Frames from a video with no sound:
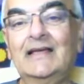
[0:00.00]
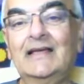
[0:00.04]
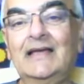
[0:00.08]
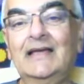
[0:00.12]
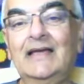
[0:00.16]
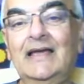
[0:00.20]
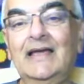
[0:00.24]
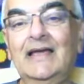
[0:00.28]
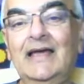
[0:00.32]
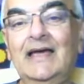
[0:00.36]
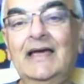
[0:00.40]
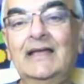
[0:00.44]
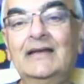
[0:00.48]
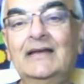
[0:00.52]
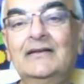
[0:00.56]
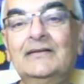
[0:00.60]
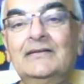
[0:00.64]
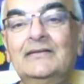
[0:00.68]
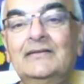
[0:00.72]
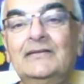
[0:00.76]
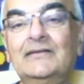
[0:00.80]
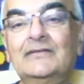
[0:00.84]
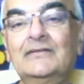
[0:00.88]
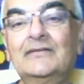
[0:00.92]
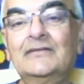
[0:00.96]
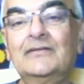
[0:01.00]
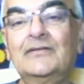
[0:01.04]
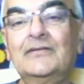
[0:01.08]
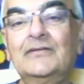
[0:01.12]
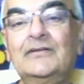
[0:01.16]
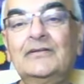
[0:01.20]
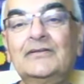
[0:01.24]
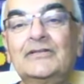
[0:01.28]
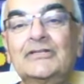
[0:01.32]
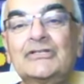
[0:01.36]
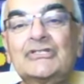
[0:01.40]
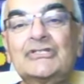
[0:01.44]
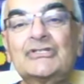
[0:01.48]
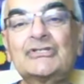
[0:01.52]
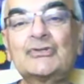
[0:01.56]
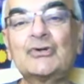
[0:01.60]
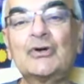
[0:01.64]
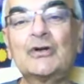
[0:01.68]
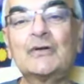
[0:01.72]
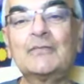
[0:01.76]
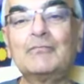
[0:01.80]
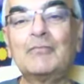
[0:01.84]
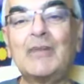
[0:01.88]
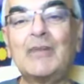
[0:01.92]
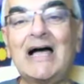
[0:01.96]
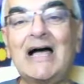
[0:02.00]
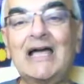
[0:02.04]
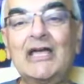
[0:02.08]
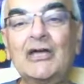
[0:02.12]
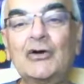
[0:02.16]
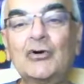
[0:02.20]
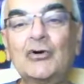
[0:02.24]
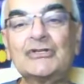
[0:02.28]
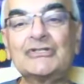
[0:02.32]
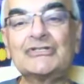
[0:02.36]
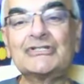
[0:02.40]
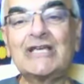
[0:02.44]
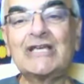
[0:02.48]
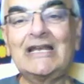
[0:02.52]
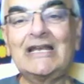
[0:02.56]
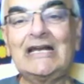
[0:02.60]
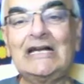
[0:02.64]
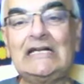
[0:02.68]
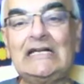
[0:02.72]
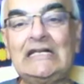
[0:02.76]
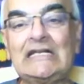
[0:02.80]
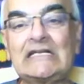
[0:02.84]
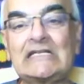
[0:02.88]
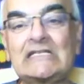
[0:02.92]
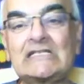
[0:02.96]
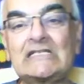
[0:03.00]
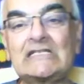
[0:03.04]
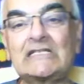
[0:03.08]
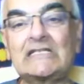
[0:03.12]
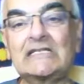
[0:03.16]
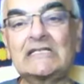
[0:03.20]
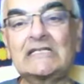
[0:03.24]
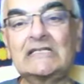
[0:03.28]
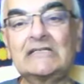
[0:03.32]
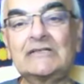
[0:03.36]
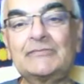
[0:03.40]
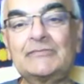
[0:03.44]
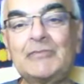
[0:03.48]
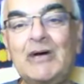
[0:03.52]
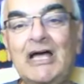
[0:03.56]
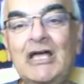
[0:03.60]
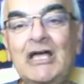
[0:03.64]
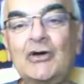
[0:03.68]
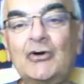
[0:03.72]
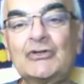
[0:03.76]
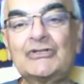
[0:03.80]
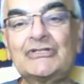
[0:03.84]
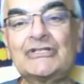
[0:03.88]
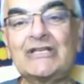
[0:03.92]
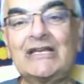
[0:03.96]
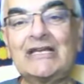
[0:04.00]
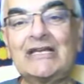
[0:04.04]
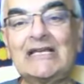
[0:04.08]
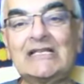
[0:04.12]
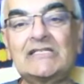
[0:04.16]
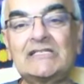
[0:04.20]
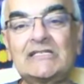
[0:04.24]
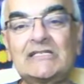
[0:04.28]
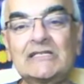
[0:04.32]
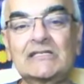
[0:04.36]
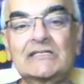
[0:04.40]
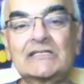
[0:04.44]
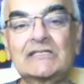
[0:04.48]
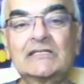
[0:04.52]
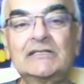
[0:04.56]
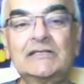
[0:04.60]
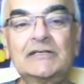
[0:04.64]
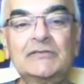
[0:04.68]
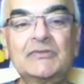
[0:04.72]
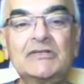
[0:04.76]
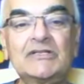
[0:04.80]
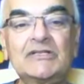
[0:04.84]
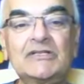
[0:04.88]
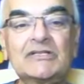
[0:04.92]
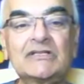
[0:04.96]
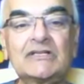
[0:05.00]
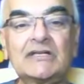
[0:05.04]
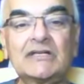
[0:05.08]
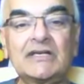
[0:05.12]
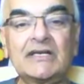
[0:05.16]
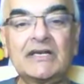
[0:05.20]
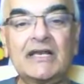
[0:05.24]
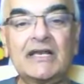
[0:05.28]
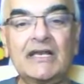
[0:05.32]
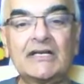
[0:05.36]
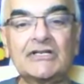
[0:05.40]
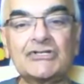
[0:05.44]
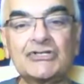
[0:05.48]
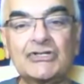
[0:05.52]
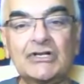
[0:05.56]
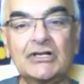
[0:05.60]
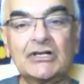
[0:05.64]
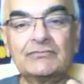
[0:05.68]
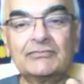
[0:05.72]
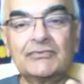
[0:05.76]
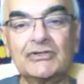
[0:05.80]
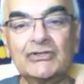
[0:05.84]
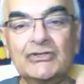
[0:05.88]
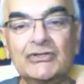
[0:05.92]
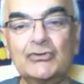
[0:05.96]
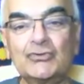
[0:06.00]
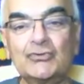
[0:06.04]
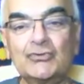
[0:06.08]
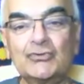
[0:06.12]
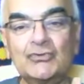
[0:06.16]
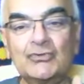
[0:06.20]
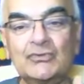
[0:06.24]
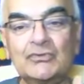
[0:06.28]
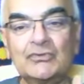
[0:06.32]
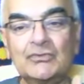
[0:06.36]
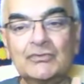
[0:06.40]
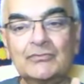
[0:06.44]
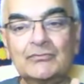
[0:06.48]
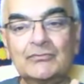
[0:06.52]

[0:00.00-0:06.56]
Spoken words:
And this is called biogenesis. It means creation of new